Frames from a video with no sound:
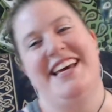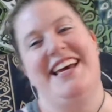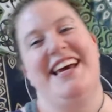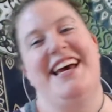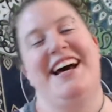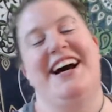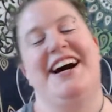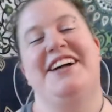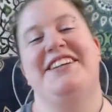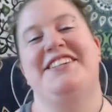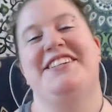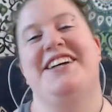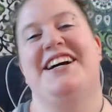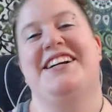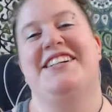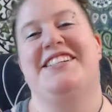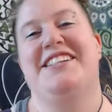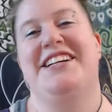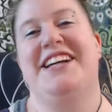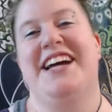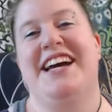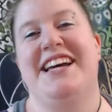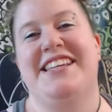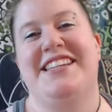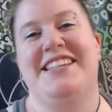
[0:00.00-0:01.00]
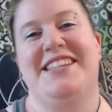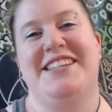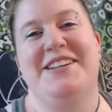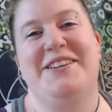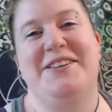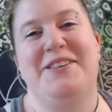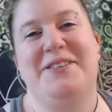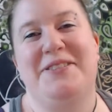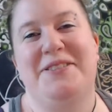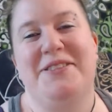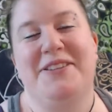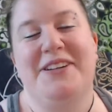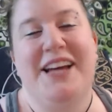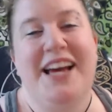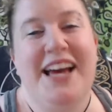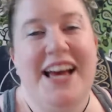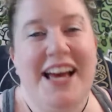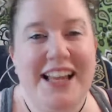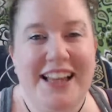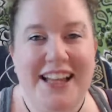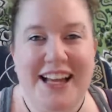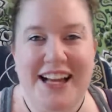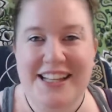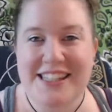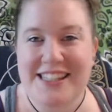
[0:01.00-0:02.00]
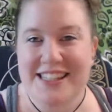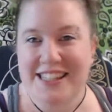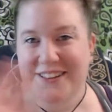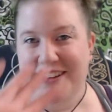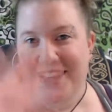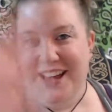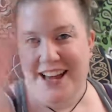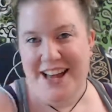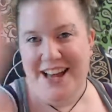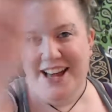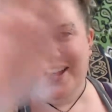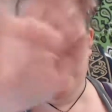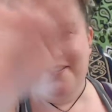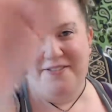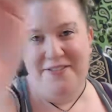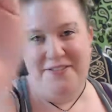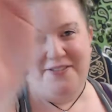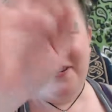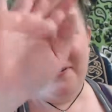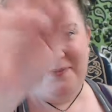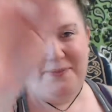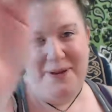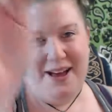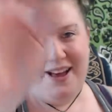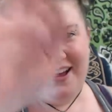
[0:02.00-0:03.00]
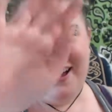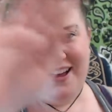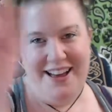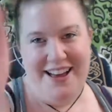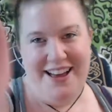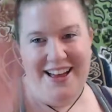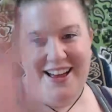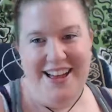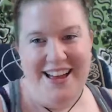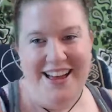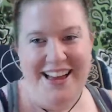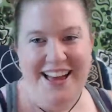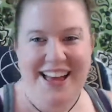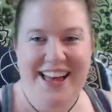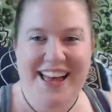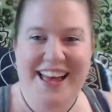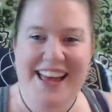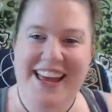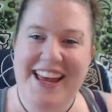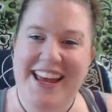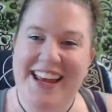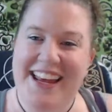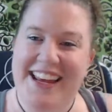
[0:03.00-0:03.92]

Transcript: I'll talk to you guys soon. Lots of love. Bye.